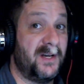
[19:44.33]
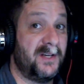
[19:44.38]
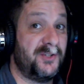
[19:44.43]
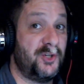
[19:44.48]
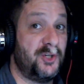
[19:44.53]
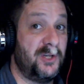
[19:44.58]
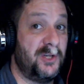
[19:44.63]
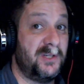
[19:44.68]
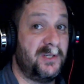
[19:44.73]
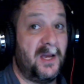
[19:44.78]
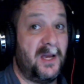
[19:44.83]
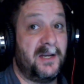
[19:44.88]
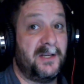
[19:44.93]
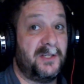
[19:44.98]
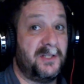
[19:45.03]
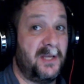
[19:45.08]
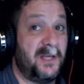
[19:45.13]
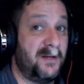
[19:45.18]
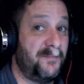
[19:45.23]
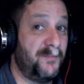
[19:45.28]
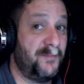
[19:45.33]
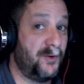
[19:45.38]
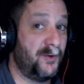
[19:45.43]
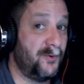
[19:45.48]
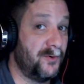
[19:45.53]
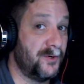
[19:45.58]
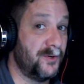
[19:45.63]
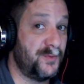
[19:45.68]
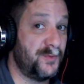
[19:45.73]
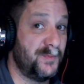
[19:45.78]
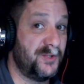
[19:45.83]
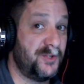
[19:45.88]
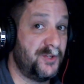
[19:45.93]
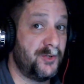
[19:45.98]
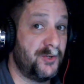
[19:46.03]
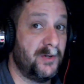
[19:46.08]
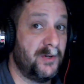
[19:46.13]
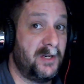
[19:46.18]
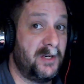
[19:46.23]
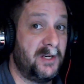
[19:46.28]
She's got to set up the Christmas tree.